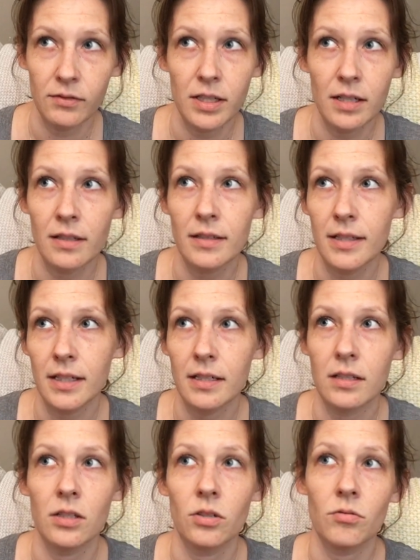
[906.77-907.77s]
tendency
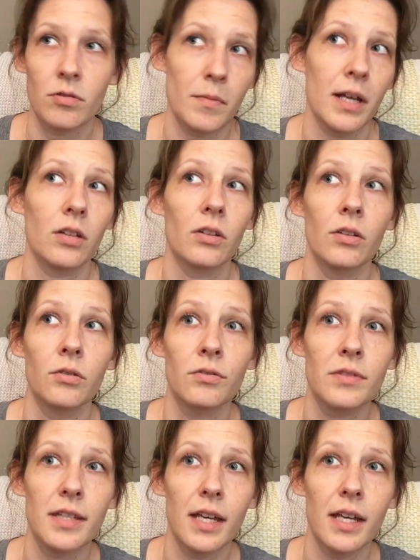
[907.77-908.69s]
to use my clothes